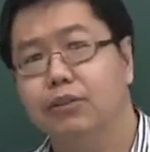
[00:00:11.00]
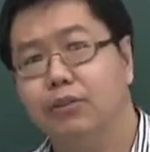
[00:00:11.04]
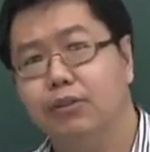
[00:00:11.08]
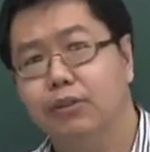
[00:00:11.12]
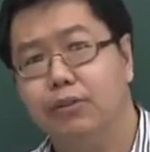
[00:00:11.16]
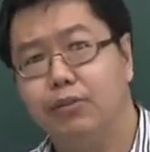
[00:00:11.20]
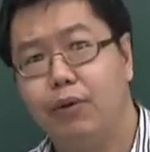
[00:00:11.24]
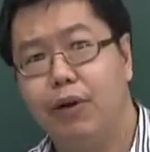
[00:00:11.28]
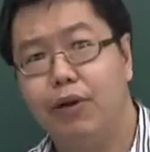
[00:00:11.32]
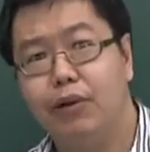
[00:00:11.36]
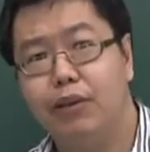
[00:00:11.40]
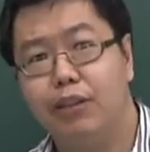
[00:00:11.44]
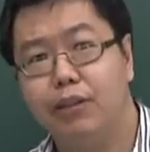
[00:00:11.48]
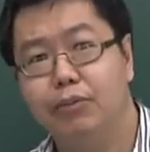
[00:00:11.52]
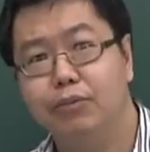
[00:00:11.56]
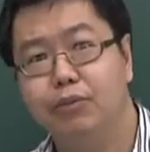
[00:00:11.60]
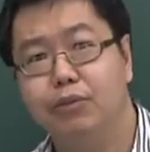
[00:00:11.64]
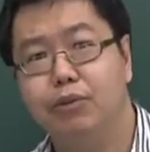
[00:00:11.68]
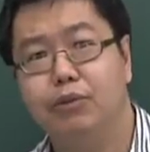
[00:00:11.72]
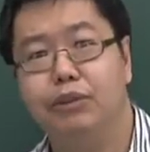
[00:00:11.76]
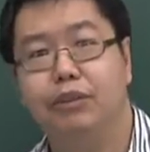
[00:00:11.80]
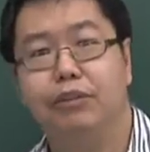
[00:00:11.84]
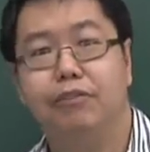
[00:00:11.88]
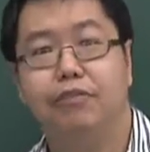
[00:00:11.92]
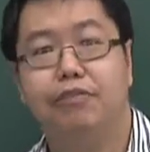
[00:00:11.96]
Welcome
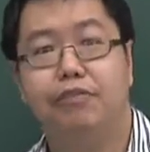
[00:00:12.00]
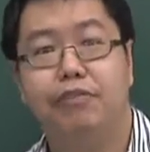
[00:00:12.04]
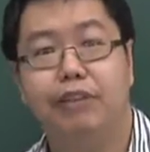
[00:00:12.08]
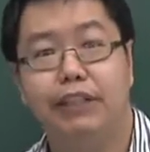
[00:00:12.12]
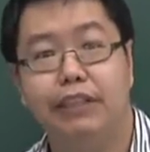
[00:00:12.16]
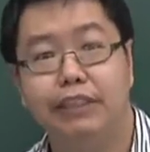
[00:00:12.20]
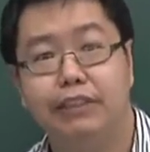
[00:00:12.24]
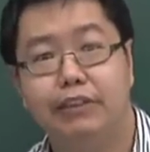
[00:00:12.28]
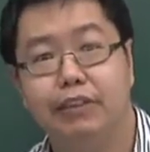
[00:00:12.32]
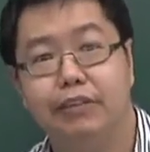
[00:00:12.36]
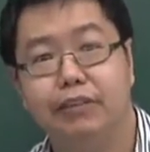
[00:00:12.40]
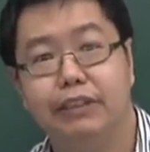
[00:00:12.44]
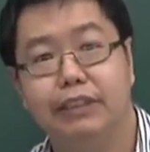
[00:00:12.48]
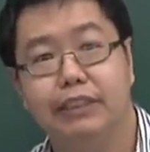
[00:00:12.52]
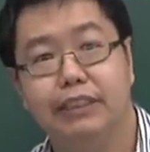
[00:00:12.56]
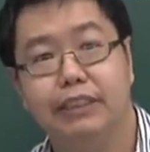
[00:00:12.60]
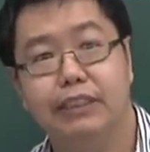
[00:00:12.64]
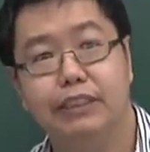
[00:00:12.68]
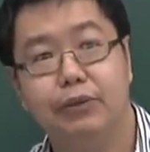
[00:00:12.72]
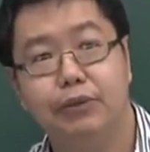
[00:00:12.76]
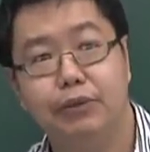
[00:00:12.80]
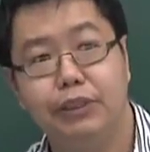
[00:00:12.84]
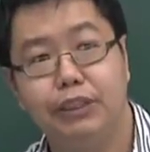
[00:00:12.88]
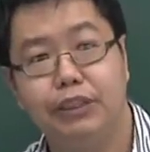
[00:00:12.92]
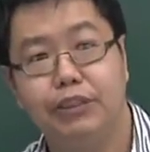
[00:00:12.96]
to the first of the
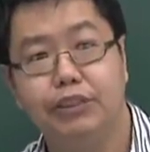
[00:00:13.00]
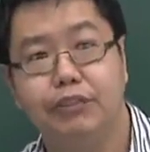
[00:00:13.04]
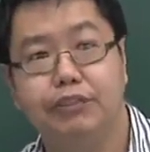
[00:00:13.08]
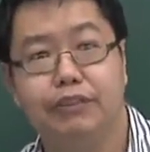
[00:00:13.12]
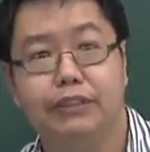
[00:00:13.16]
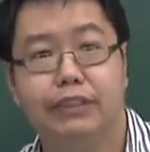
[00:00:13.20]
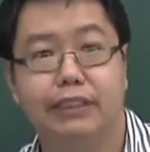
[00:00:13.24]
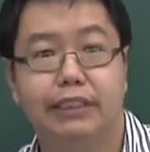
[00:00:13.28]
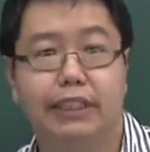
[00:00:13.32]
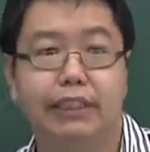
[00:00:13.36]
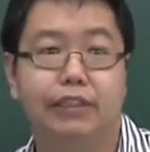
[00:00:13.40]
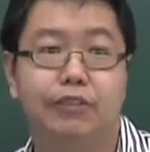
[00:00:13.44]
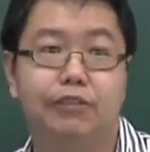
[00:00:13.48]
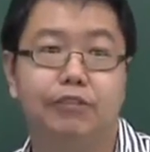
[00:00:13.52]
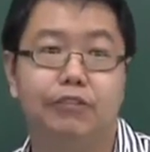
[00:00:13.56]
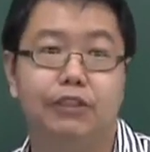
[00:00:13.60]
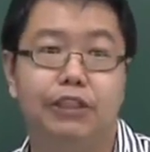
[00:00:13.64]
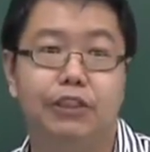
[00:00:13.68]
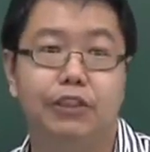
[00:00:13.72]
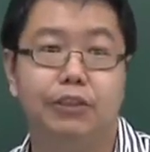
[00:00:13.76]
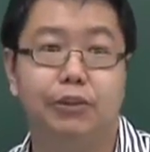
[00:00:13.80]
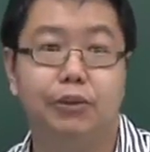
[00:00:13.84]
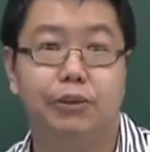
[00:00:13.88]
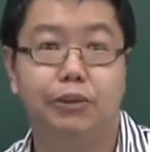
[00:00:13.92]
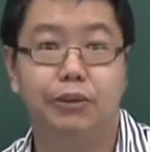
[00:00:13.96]
series of six
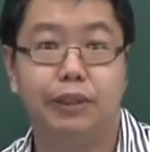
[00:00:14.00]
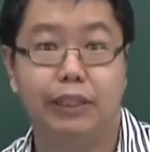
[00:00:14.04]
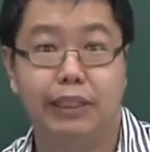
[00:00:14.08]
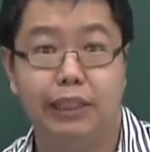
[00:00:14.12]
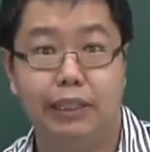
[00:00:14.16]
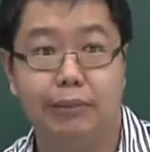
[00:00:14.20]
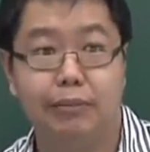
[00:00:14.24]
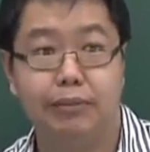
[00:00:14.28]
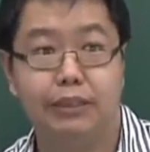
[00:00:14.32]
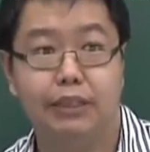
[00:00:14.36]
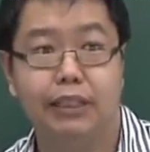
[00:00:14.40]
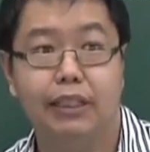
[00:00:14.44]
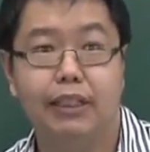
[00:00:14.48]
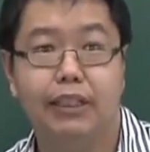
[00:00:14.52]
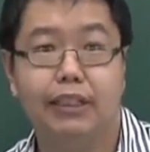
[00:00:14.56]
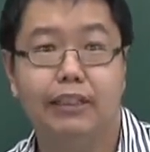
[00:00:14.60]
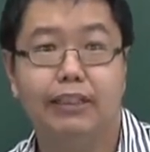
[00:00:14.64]
video clips